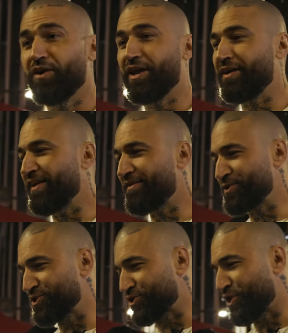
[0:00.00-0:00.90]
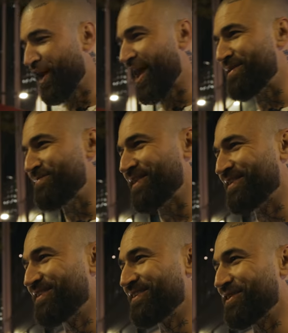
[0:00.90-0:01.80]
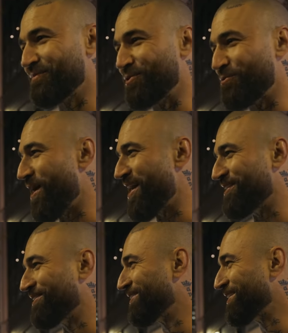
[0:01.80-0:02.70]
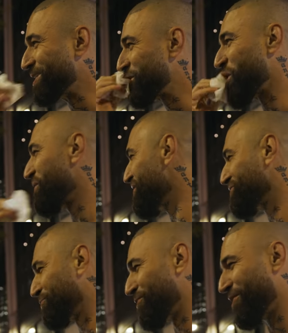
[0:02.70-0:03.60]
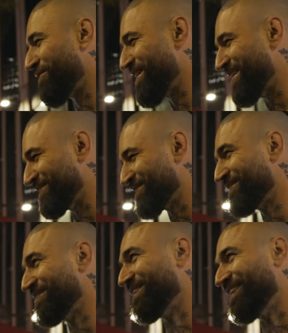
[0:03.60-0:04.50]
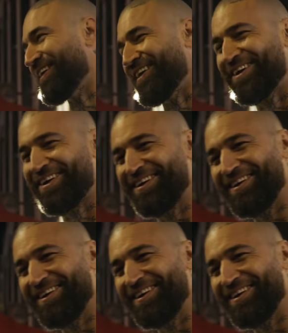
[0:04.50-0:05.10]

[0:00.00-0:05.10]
I like how we're just claiming the middle way. So everyone just walk around. Hey.